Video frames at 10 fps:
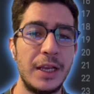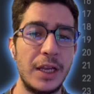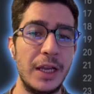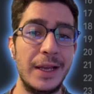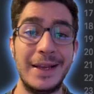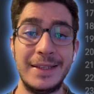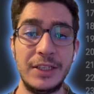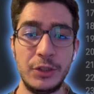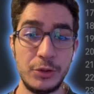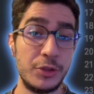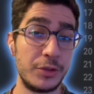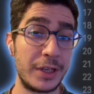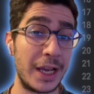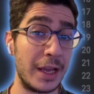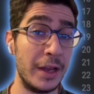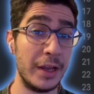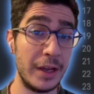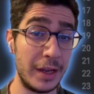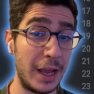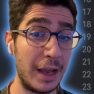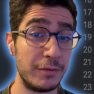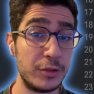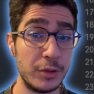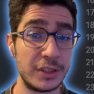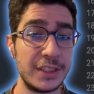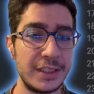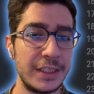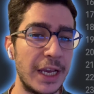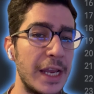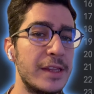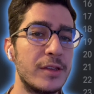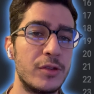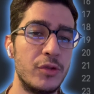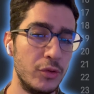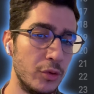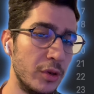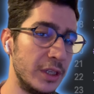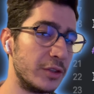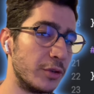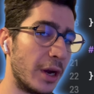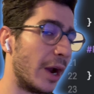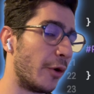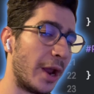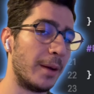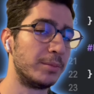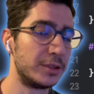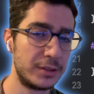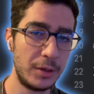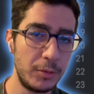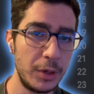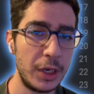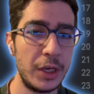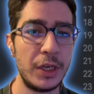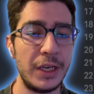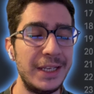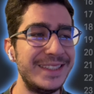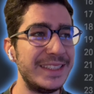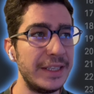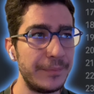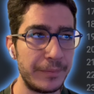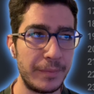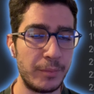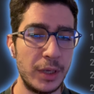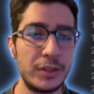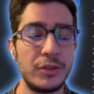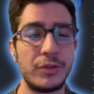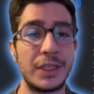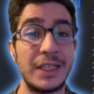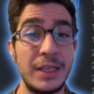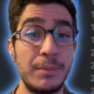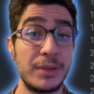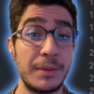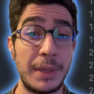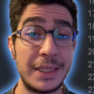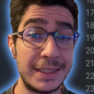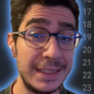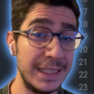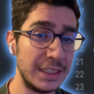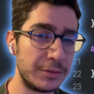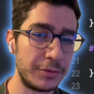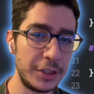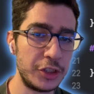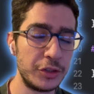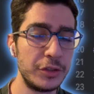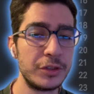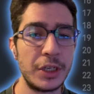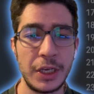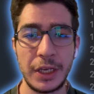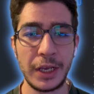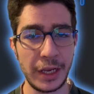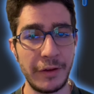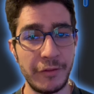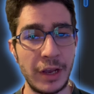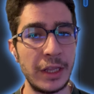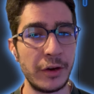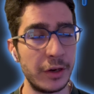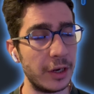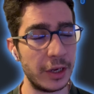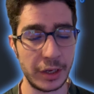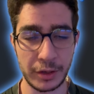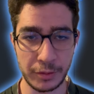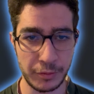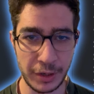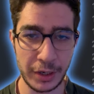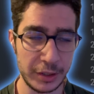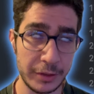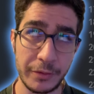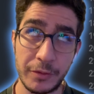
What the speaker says: the user can have to authenticate to interact. So easy, but you can implement these features in when